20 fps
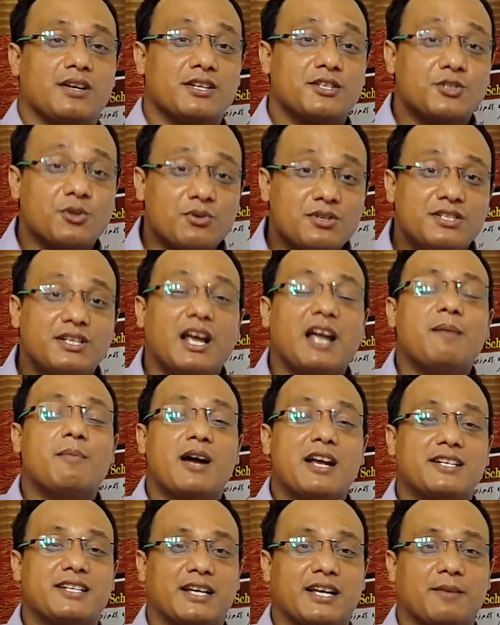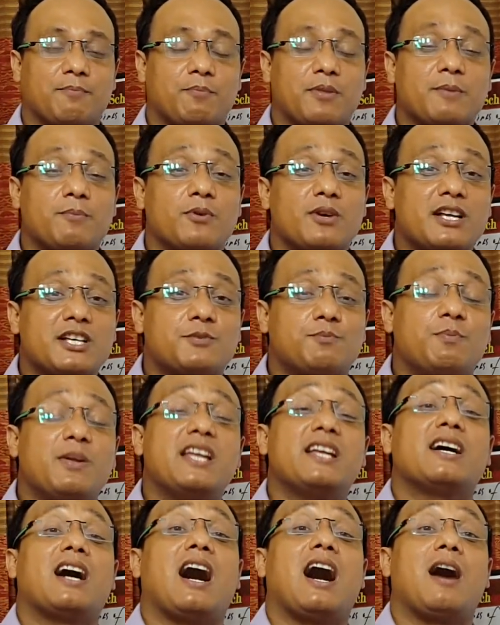So day by day, people is
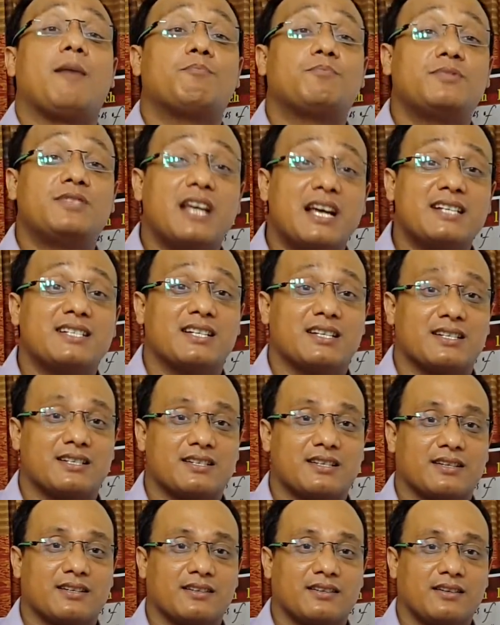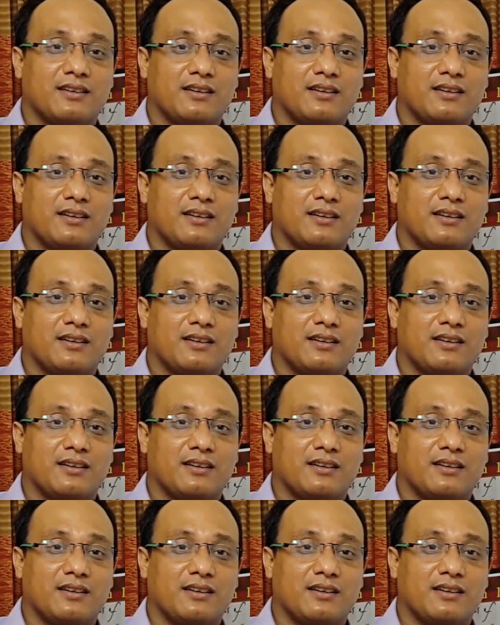being updated.